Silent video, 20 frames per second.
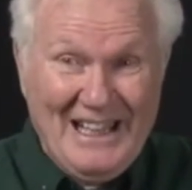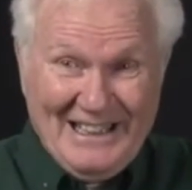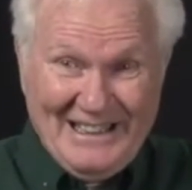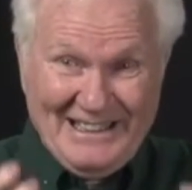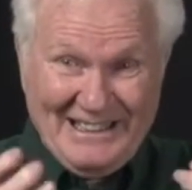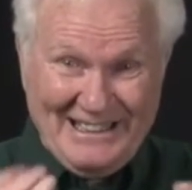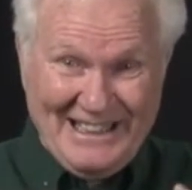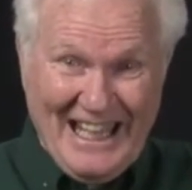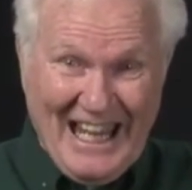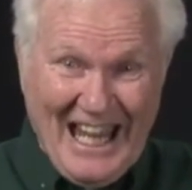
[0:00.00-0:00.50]

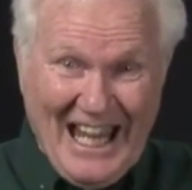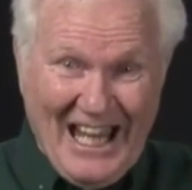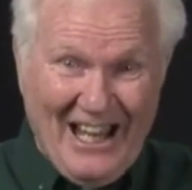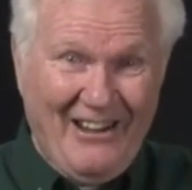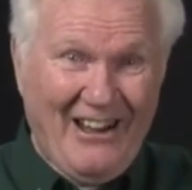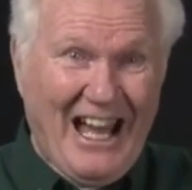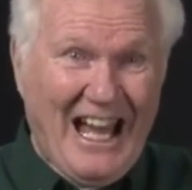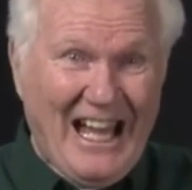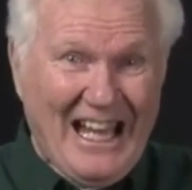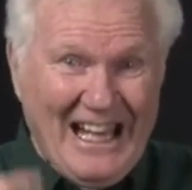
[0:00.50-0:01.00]

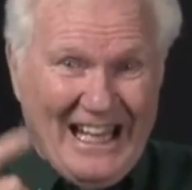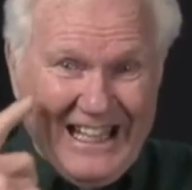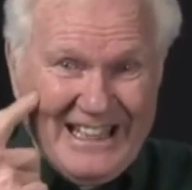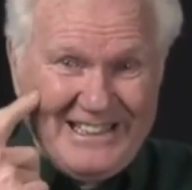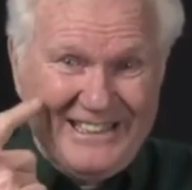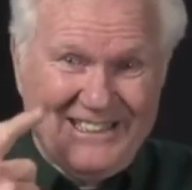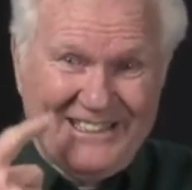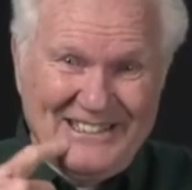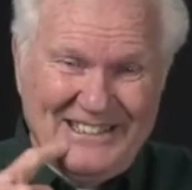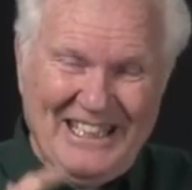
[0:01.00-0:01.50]
Now I
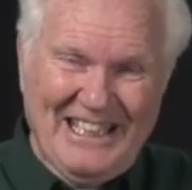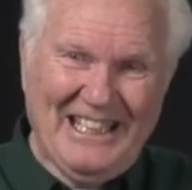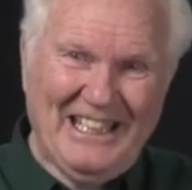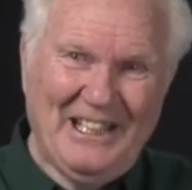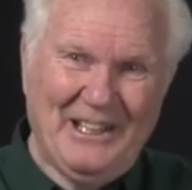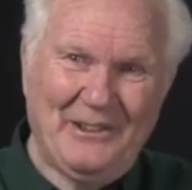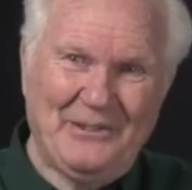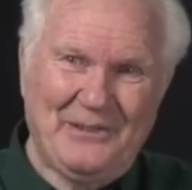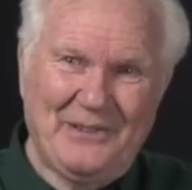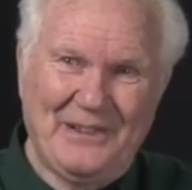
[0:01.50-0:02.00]
had the
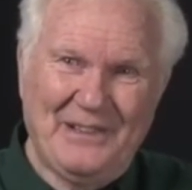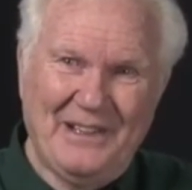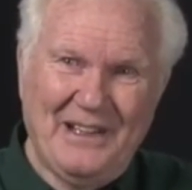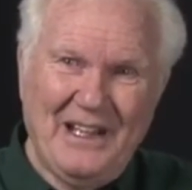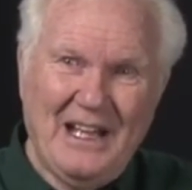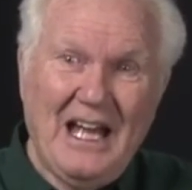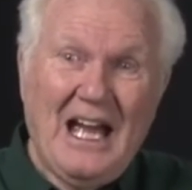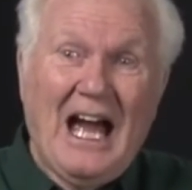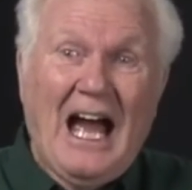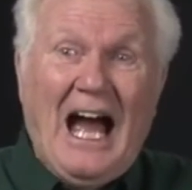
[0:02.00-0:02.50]
deaf.
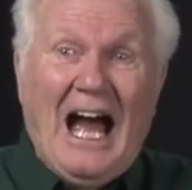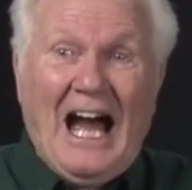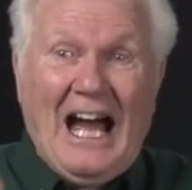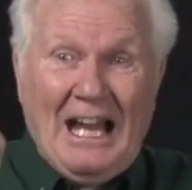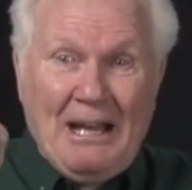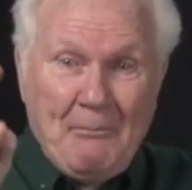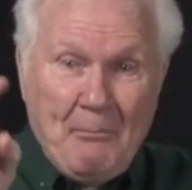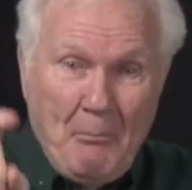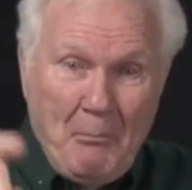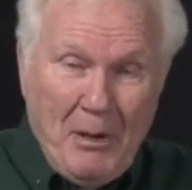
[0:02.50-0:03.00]

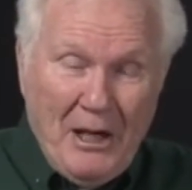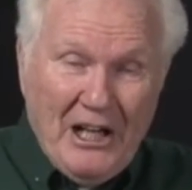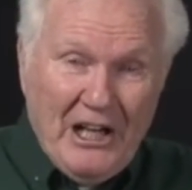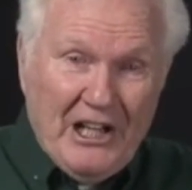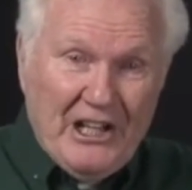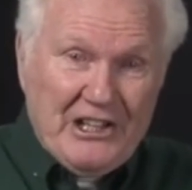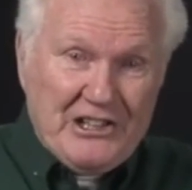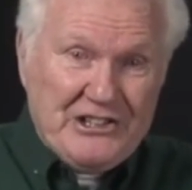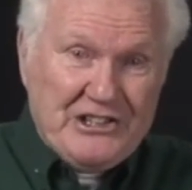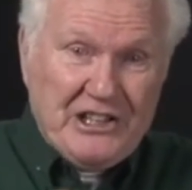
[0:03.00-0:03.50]
I
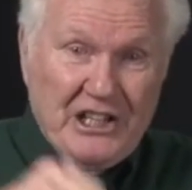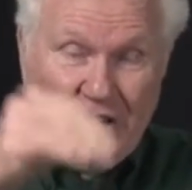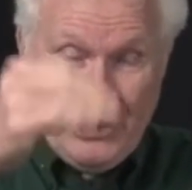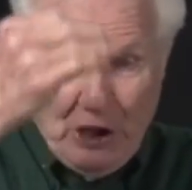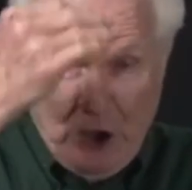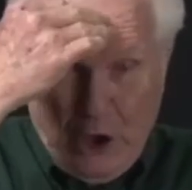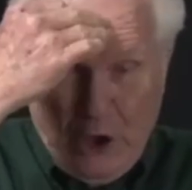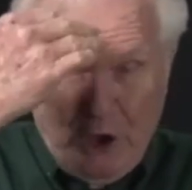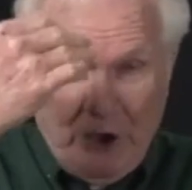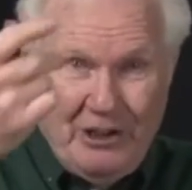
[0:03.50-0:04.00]
must
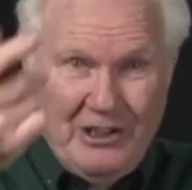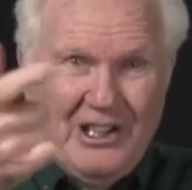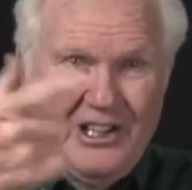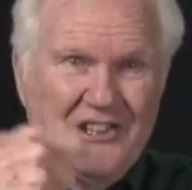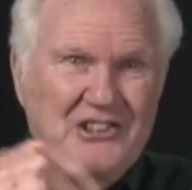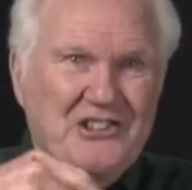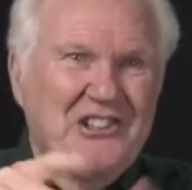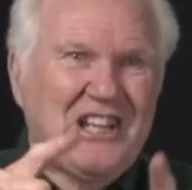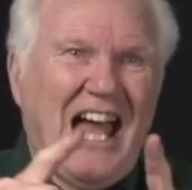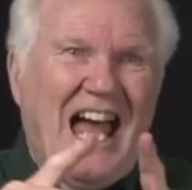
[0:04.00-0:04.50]
learn
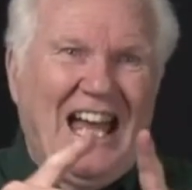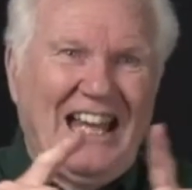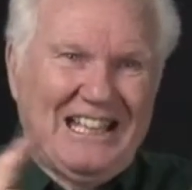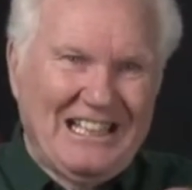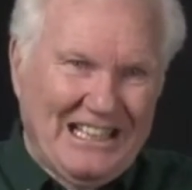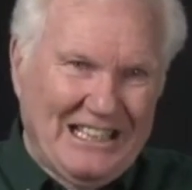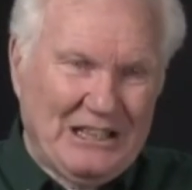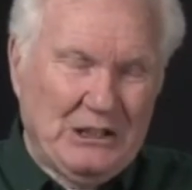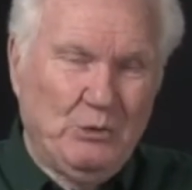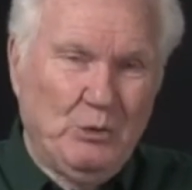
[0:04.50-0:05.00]
sign
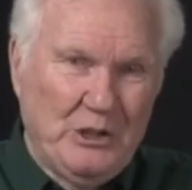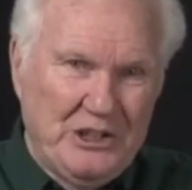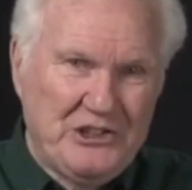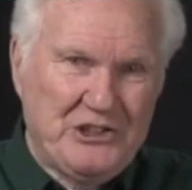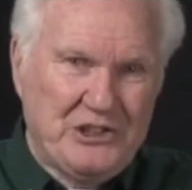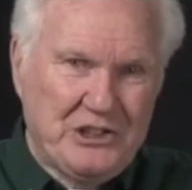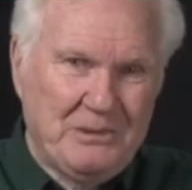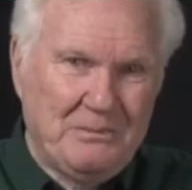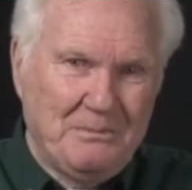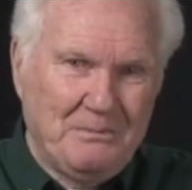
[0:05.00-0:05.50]

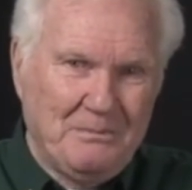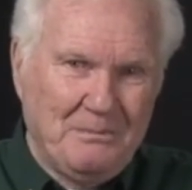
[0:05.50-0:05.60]
language.